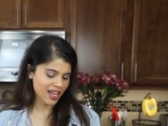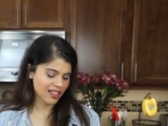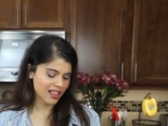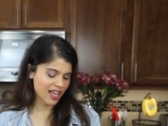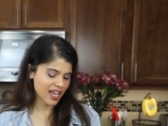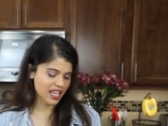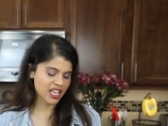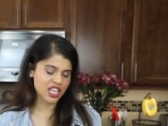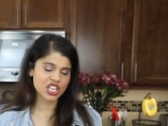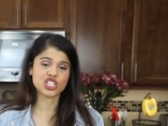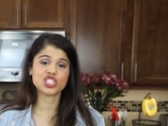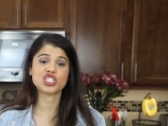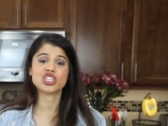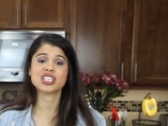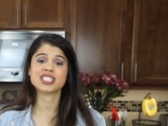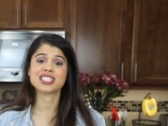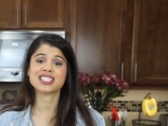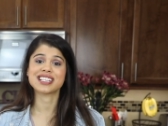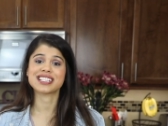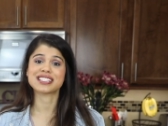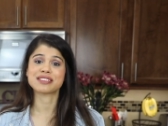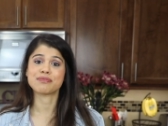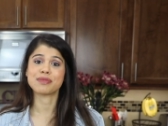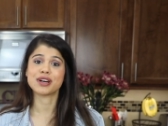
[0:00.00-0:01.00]
like it just
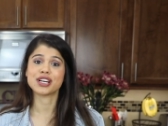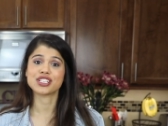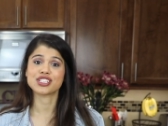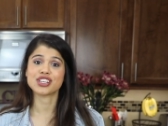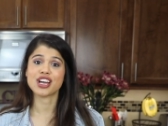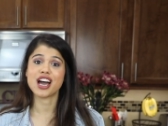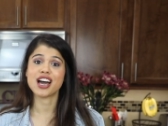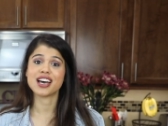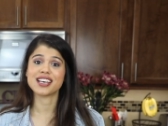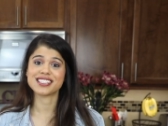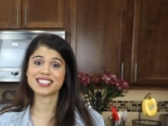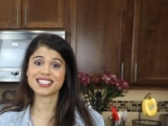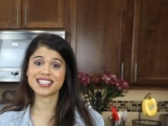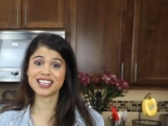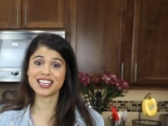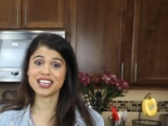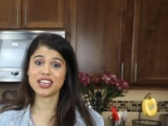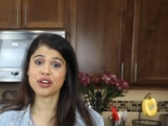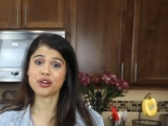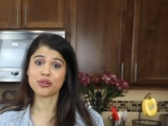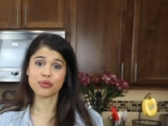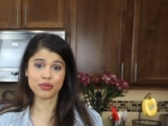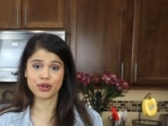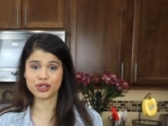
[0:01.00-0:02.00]
as much as
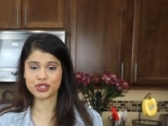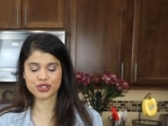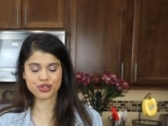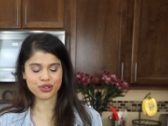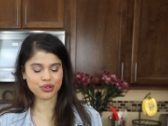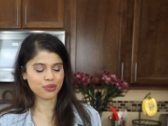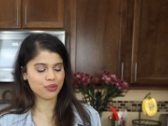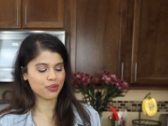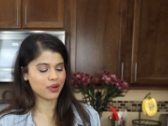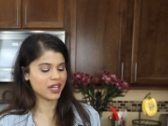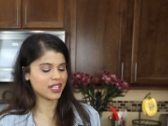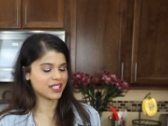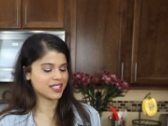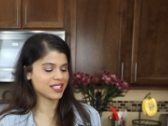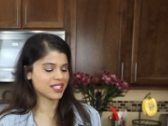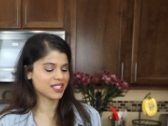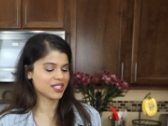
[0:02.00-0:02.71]
the original one.